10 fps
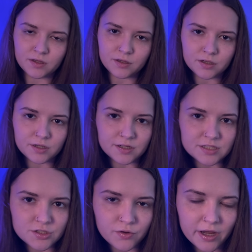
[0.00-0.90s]
Good.
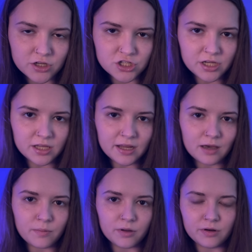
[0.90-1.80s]
Scratching. And how
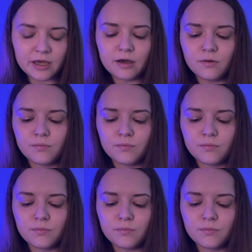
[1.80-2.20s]
about now?